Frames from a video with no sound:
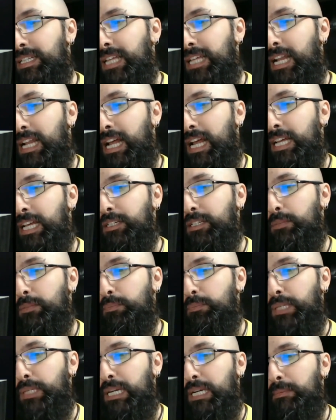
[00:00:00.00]
that I
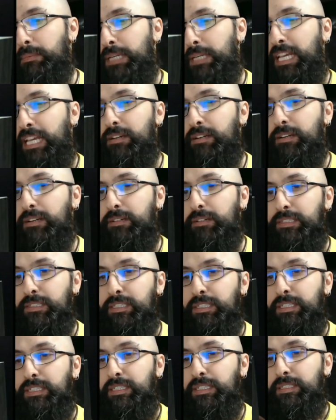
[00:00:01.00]
could become a hero.
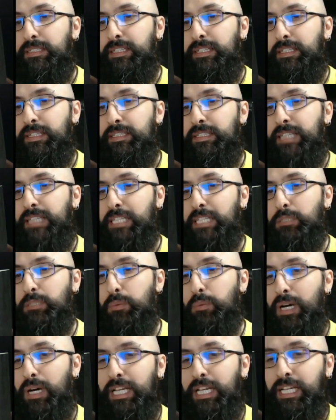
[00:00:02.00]
That's
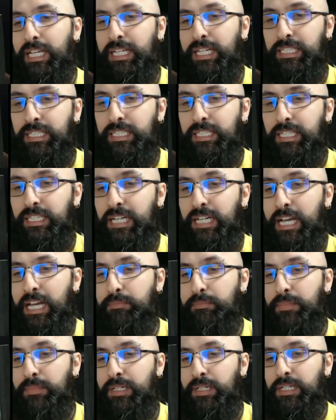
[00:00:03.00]
why
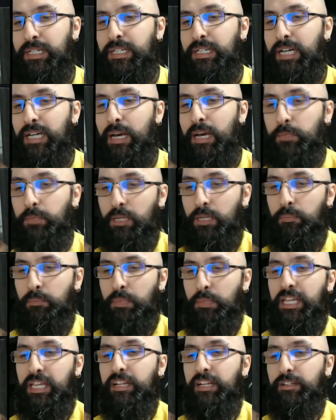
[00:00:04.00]
I'm gonna
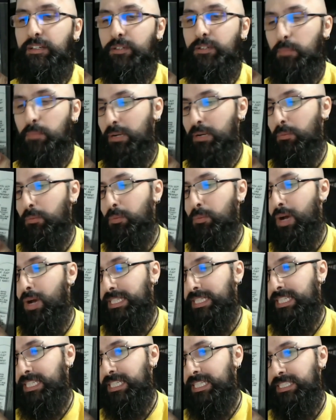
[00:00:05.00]
be here no matter
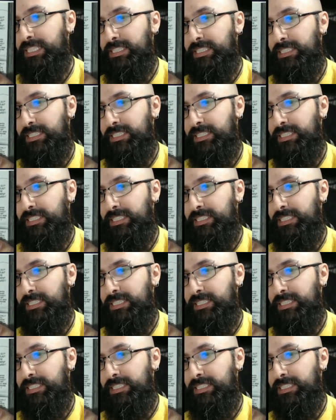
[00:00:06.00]
what.